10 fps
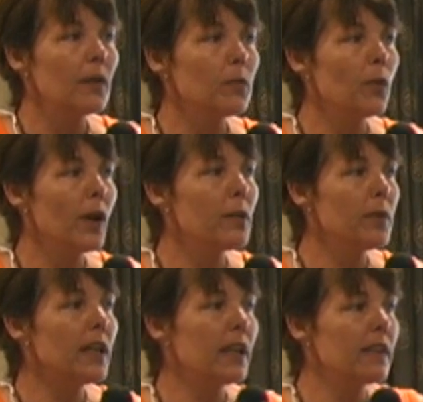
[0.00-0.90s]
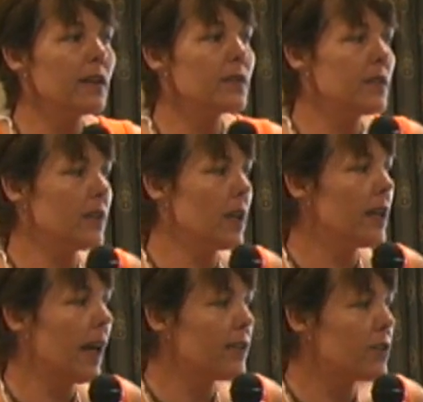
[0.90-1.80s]
out quite a bit. I think it was even on
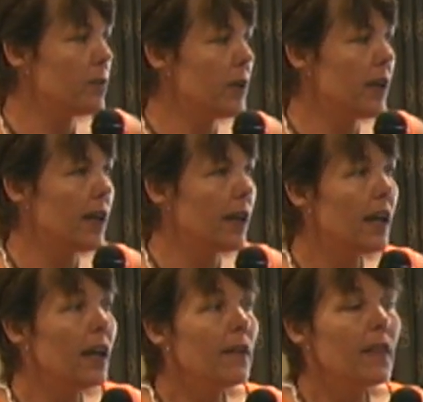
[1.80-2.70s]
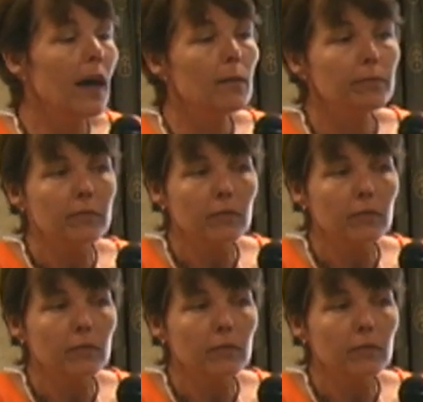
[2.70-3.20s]
national media that